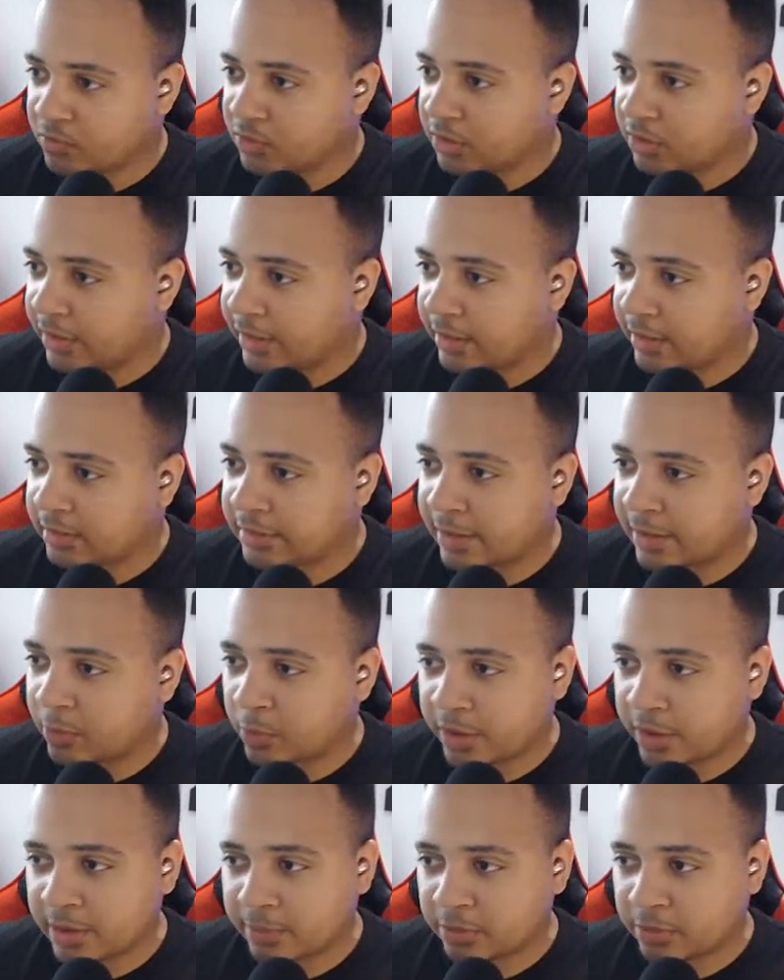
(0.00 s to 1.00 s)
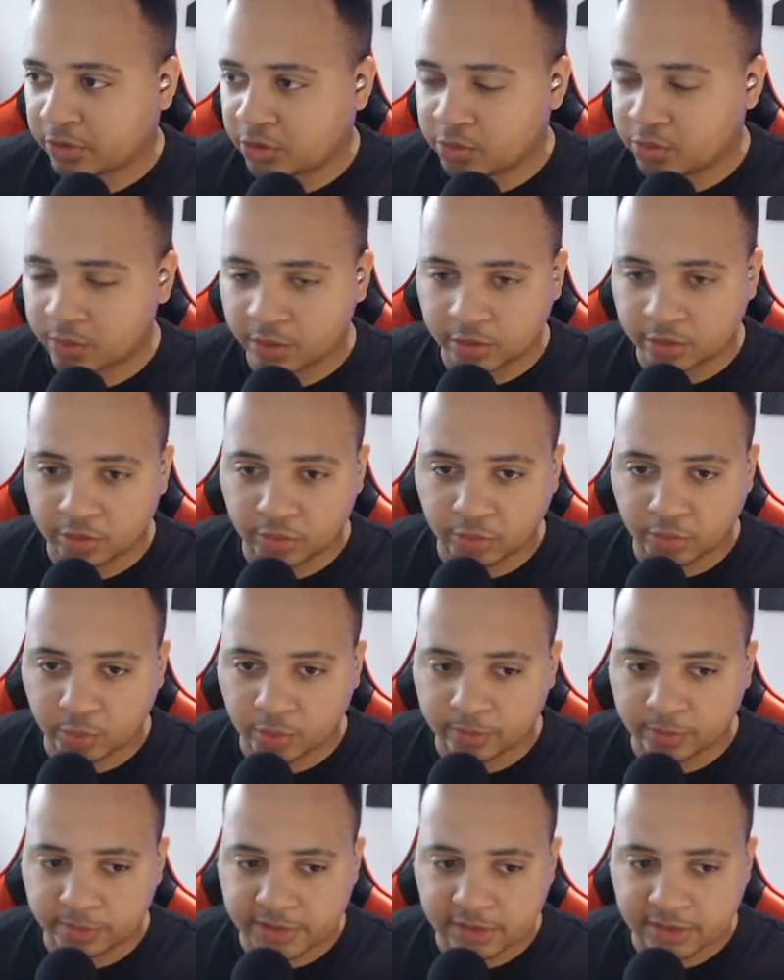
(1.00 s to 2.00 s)
And that way the QR code
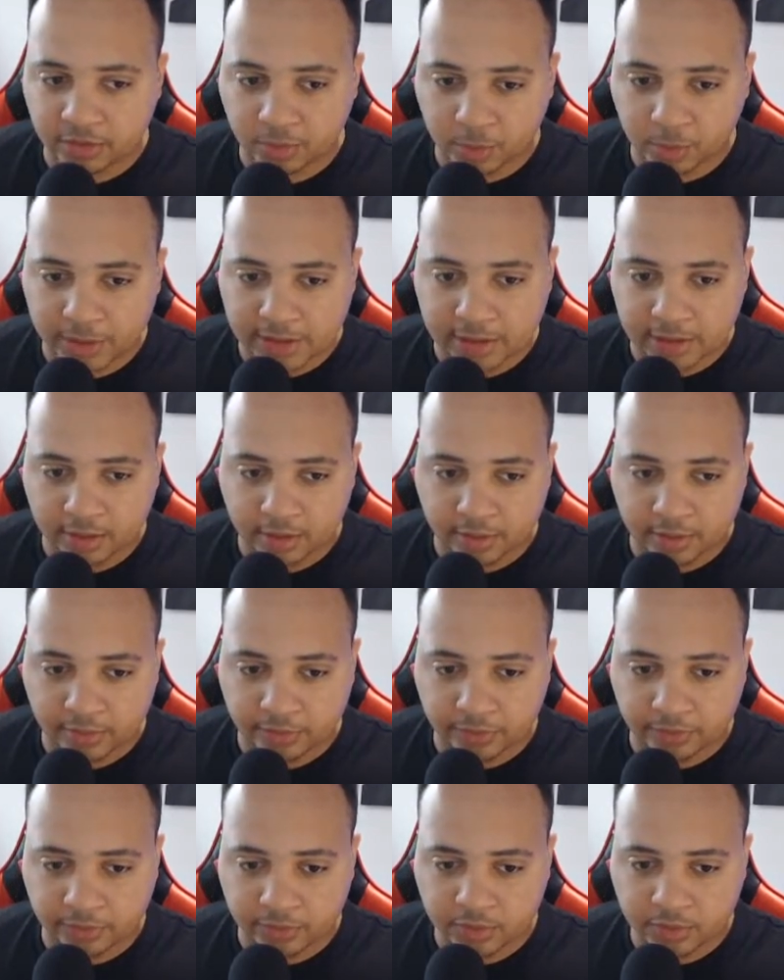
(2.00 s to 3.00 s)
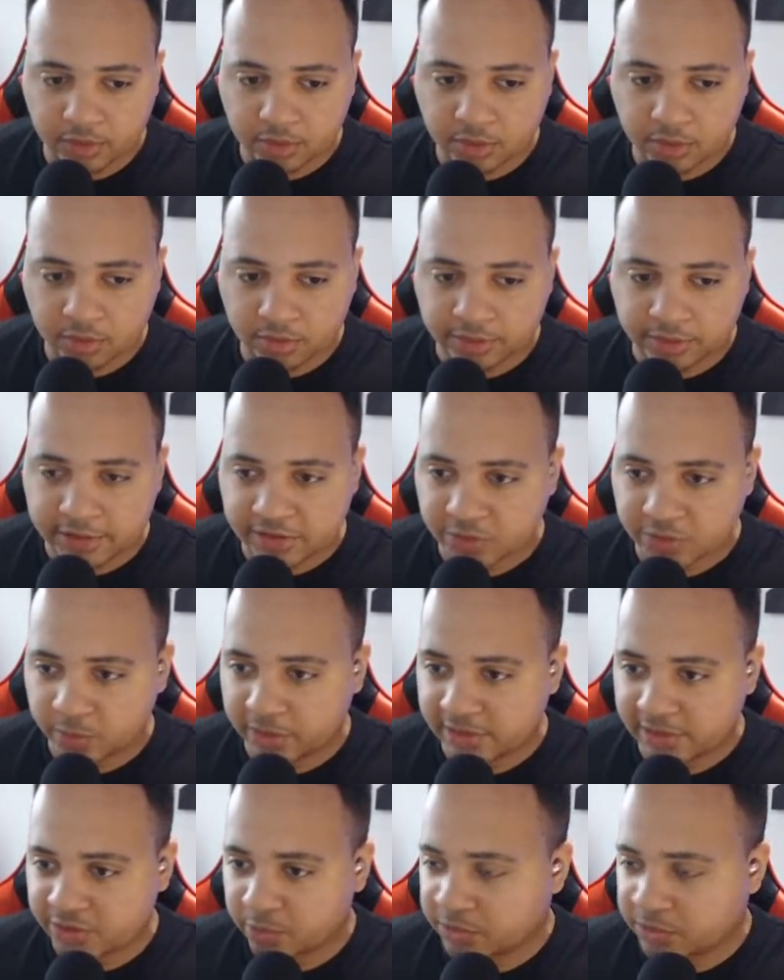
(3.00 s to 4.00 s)
won't be in the way of things when I
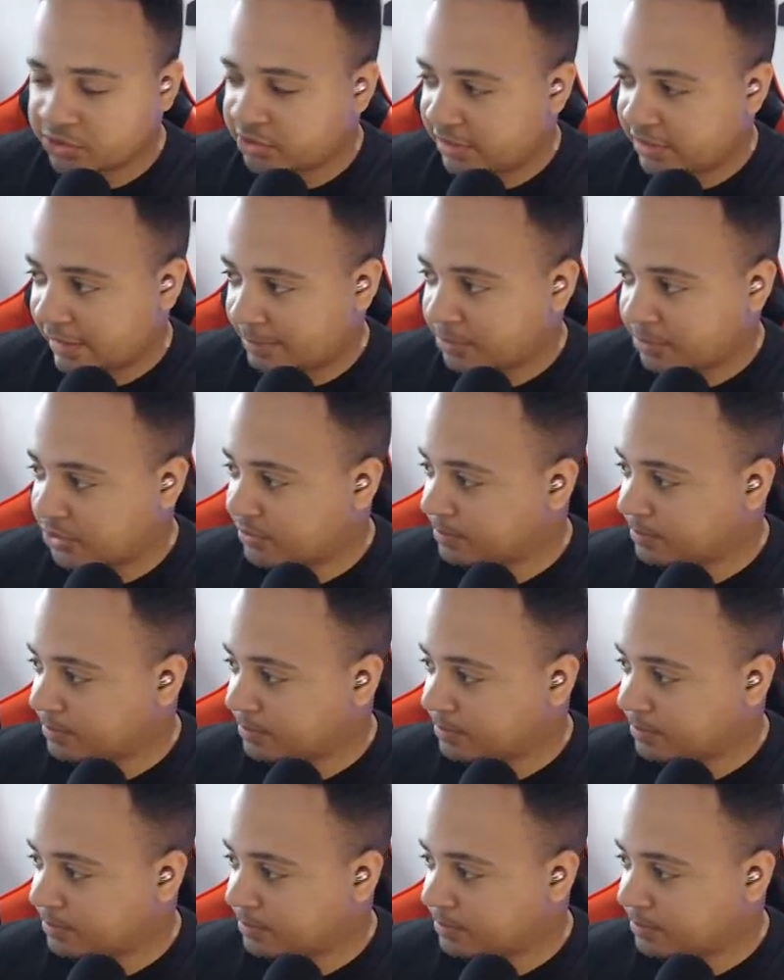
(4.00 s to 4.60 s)
switch tabs.